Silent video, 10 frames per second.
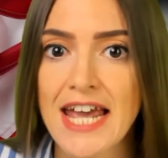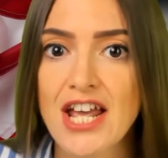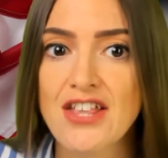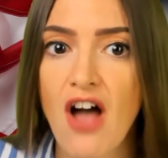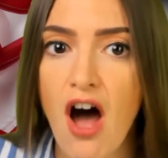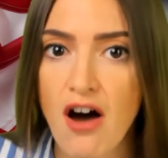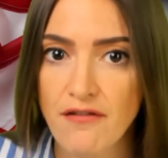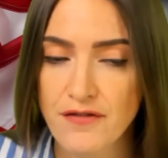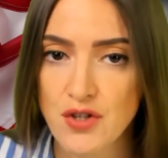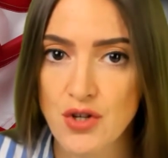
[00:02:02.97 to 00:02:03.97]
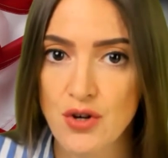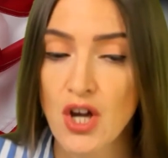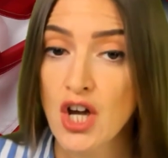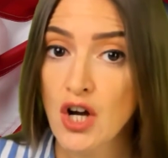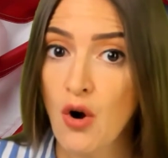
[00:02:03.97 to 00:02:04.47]
enough to
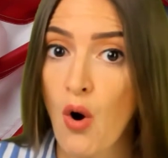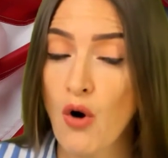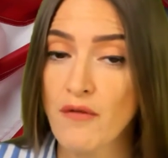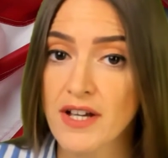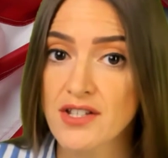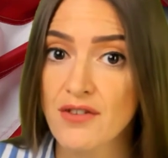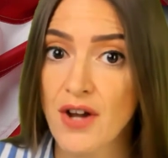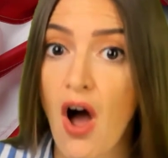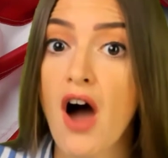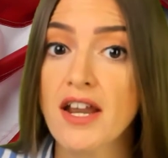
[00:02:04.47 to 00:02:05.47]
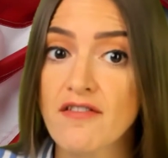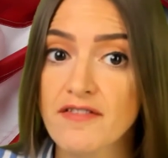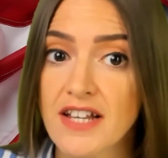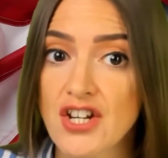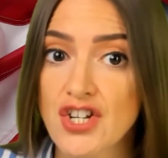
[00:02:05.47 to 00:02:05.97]
call victory on
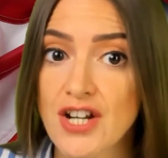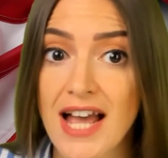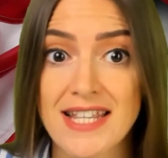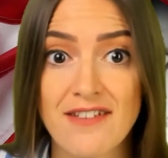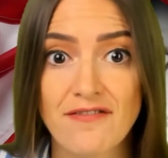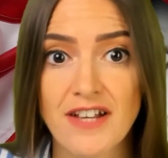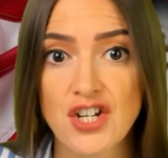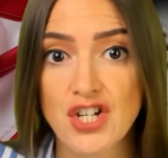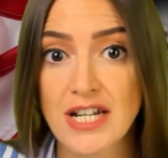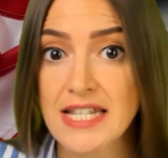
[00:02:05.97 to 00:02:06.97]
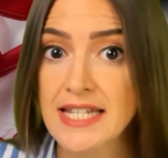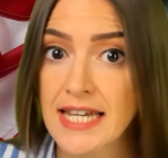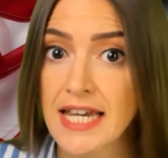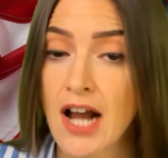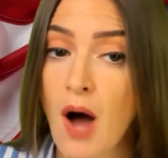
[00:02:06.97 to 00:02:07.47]
inflation as inflation is
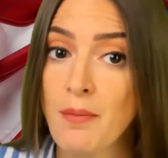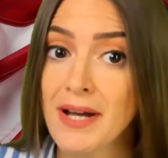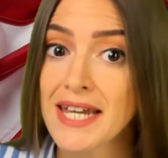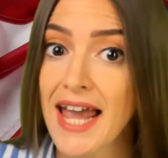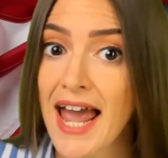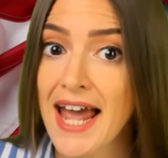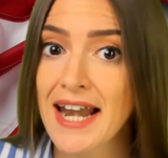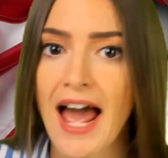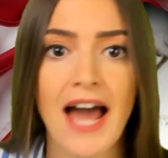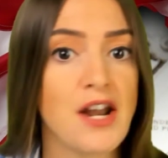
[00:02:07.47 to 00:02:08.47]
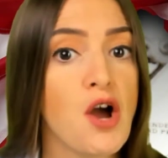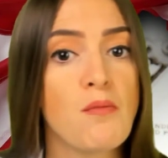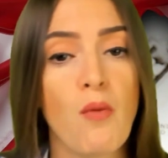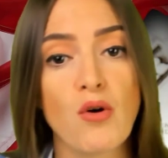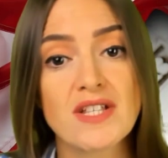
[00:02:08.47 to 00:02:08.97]
ticking up again and
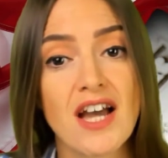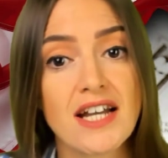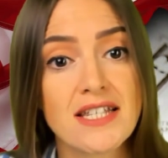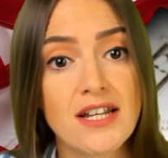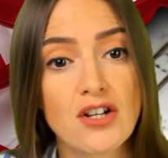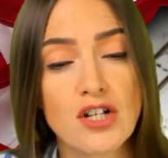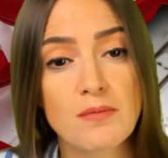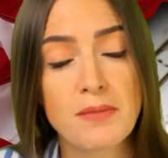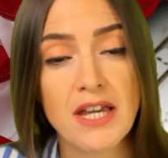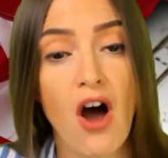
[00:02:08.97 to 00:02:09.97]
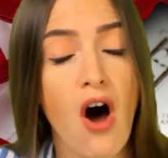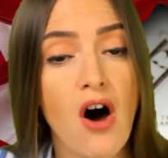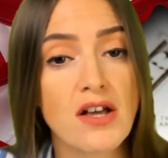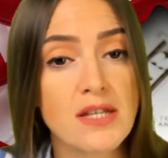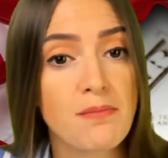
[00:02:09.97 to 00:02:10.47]
more tightening could be
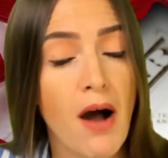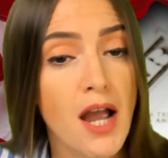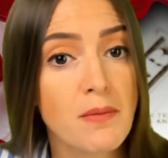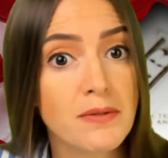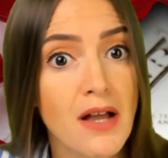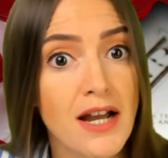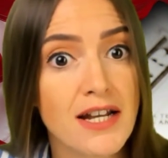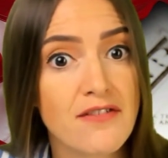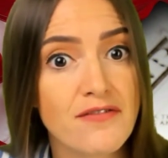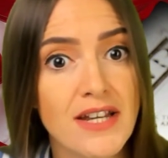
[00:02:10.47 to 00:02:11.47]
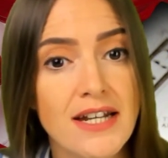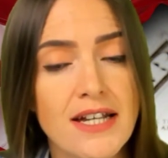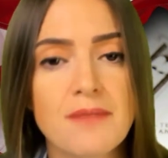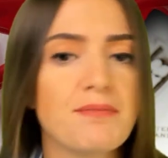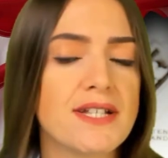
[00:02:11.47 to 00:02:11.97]
on the pipeline if
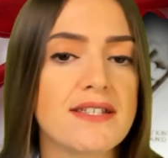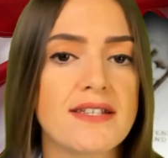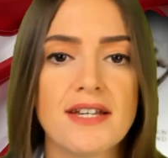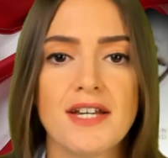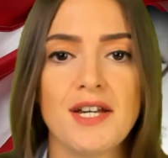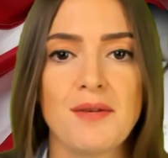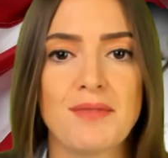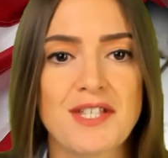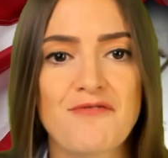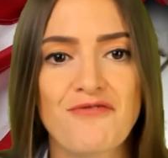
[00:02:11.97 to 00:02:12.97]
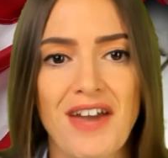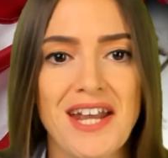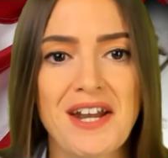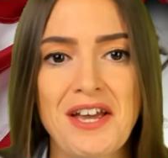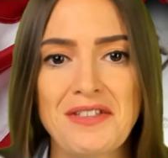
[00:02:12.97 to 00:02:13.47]
needed, but but in
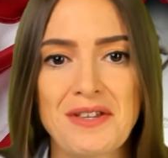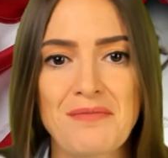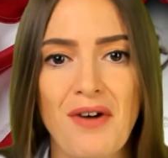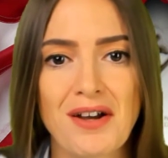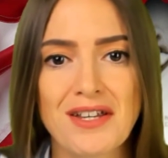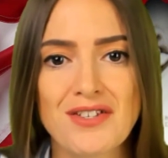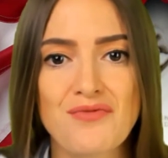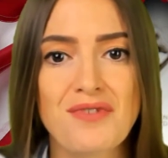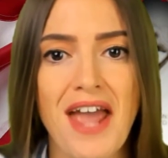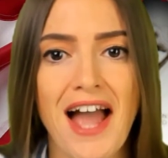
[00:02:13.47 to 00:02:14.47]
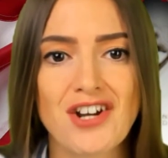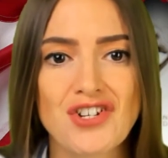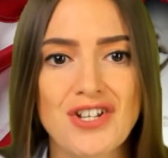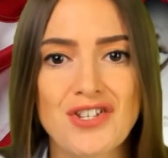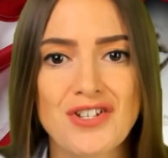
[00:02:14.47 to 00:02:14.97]
vain. The market's
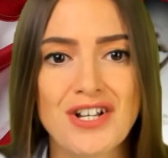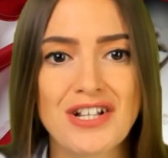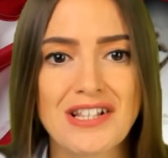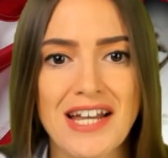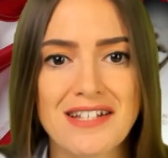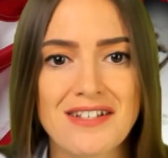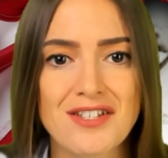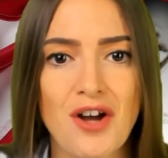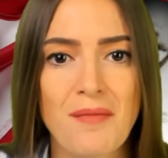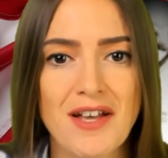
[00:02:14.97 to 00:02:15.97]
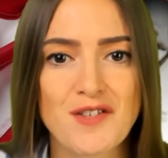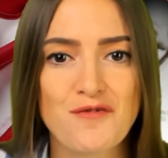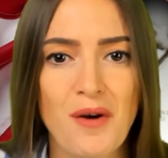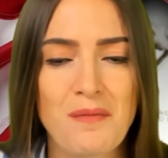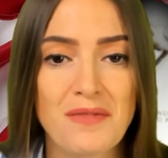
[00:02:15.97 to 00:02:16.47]
reaction to the latest comments
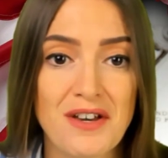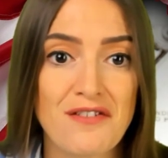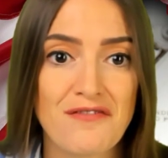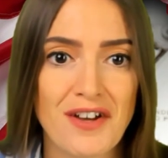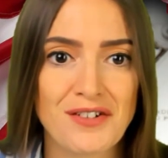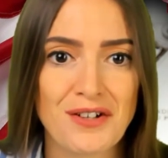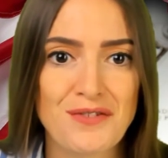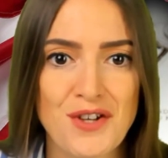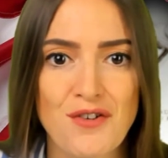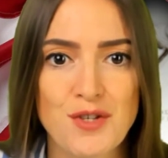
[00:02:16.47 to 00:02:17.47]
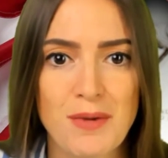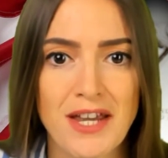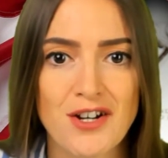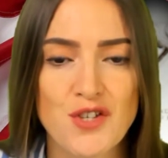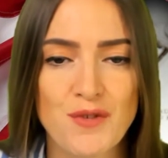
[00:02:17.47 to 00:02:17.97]
from the Federal Reserve
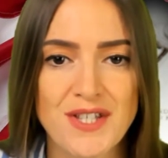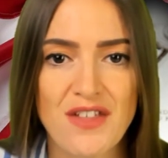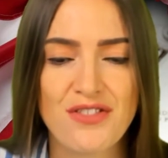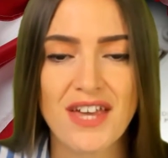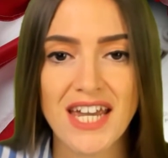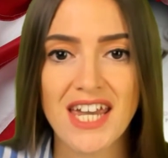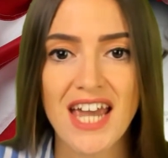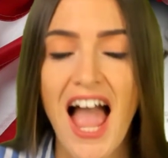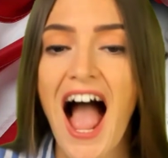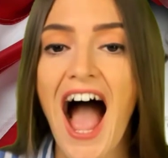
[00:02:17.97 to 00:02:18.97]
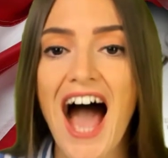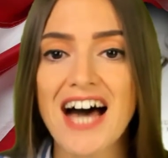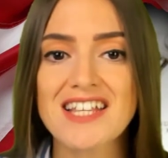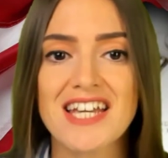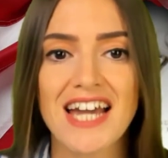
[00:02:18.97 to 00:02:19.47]
speakers was a thick
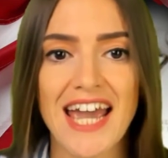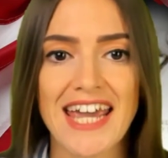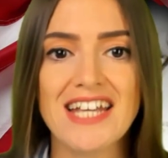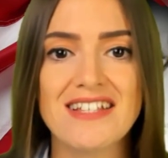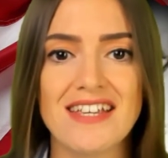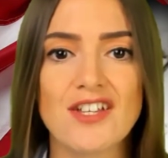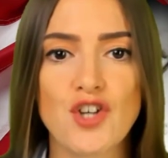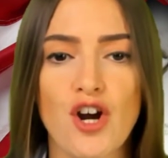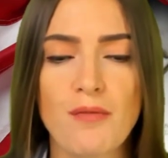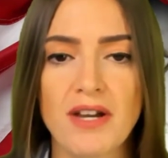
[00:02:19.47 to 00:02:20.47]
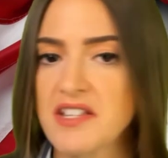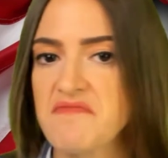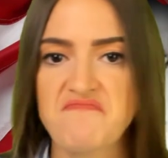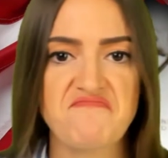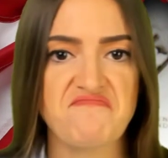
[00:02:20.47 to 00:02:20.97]
and a
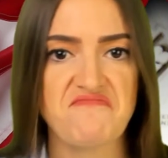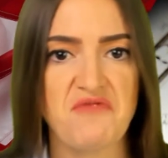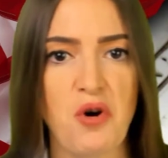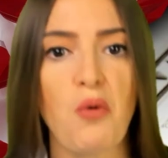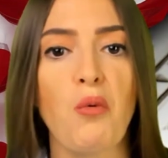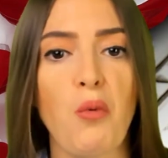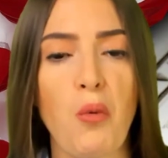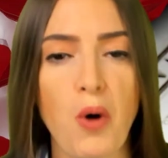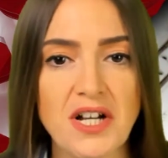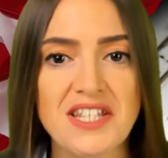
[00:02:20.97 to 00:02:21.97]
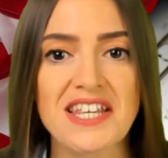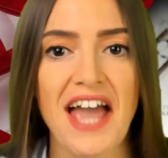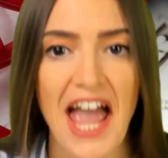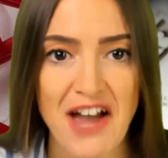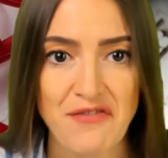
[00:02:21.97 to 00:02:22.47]
determined
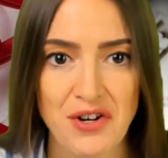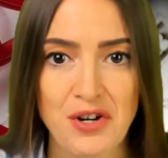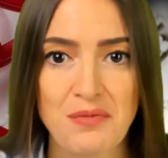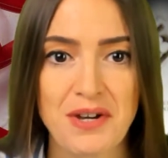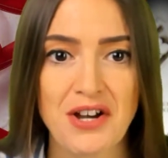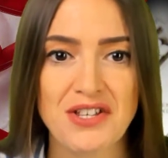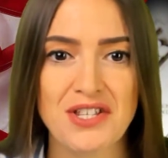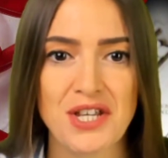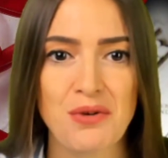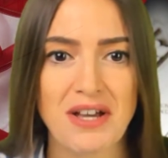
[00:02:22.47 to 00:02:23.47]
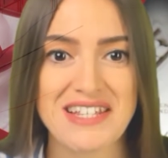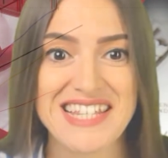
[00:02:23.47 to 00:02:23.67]
whatever because the US